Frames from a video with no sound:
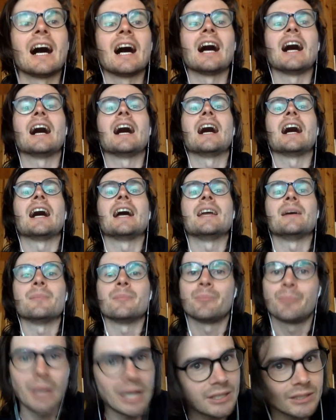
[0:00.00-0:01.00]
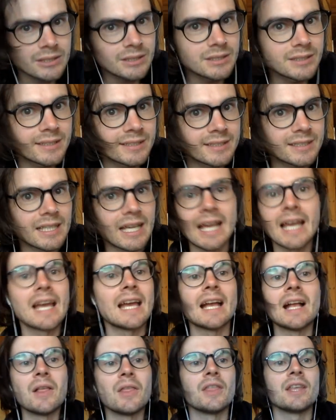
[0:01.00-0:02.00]
I am Puddlez,
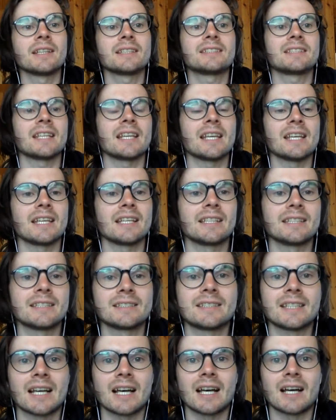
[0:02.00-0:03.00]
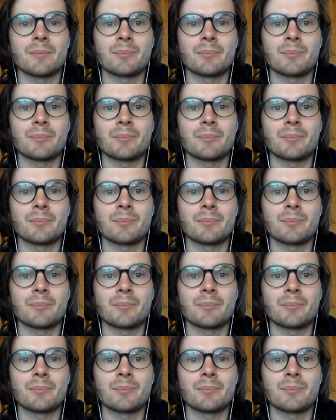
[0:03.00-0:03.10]
and this is